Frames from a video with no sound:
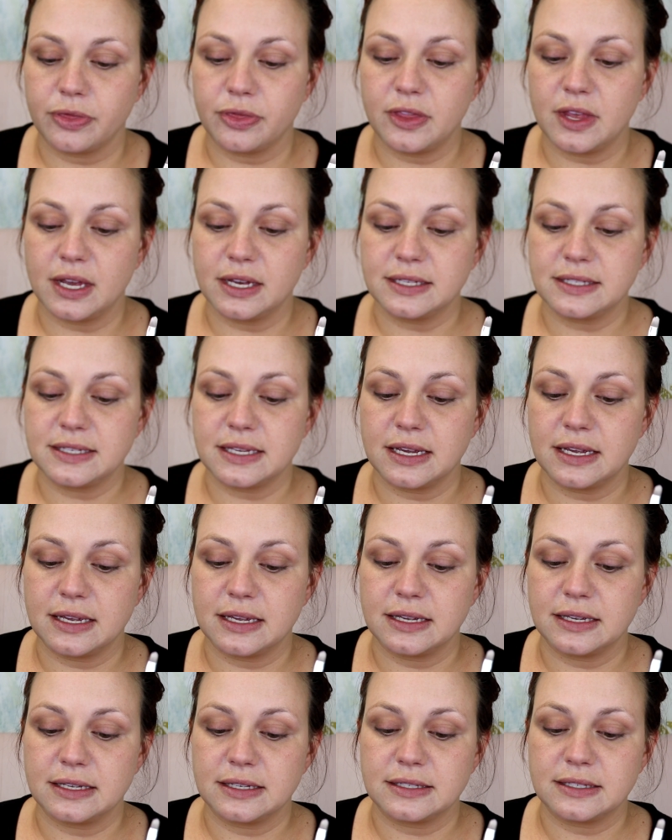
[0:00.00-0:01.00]
This
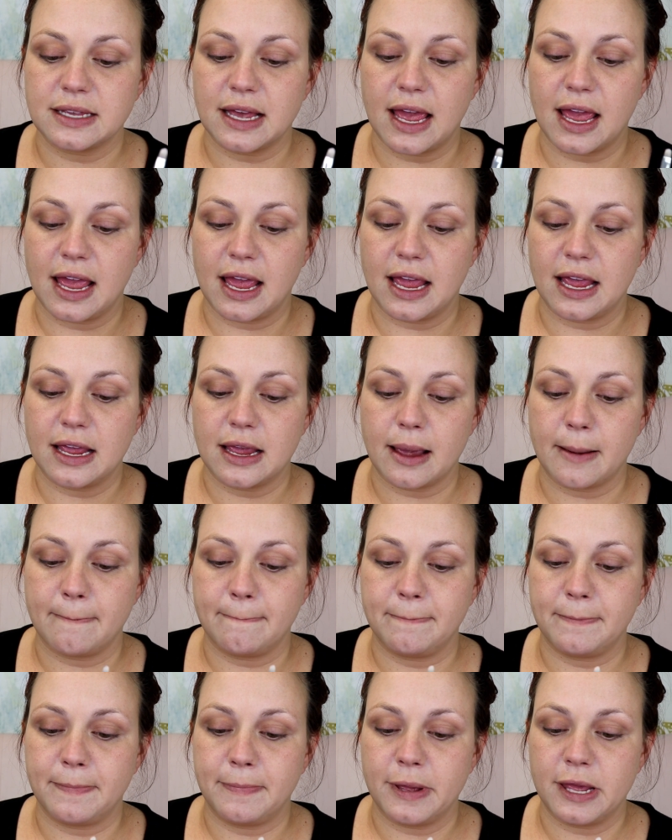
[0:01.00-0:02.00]
is a
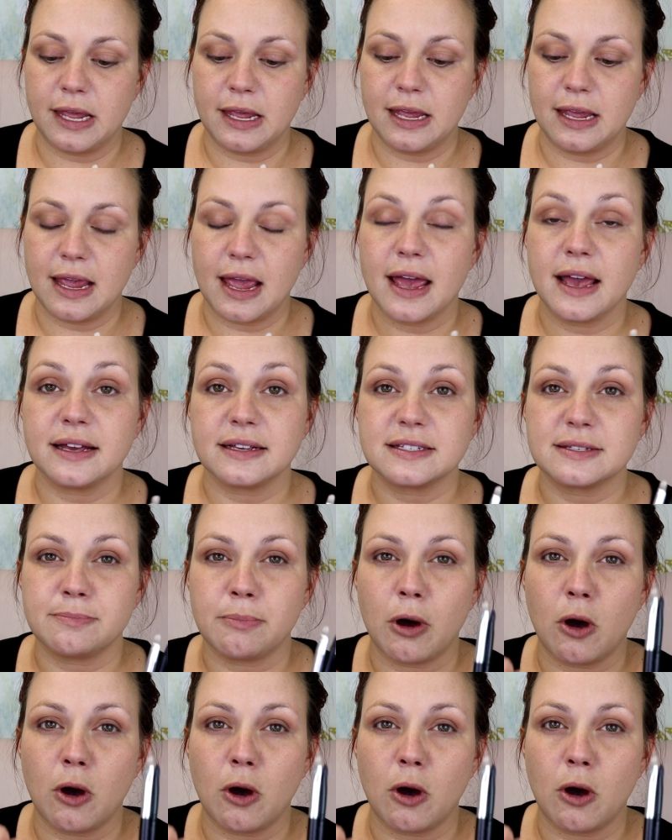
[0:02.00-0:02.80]
BS